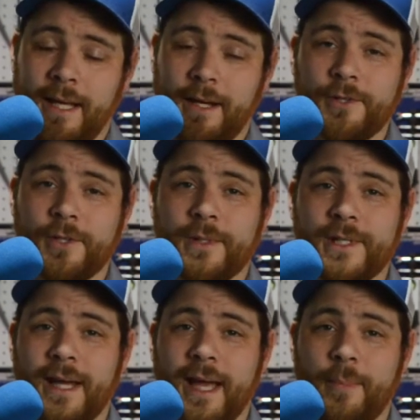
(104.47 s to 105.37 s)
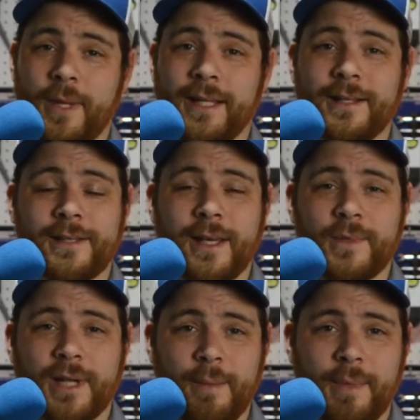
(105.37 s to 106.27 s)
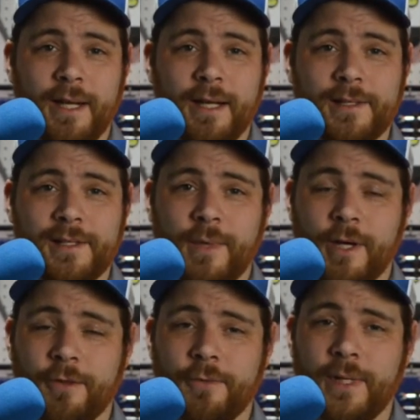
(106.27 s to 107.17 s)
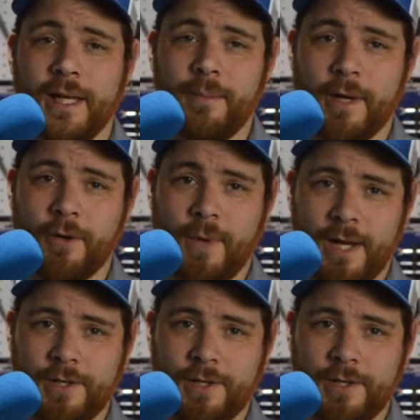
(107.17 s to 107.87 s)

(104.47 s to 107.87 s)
and also it's not happening in the same timeline as the Model 3 and Model Y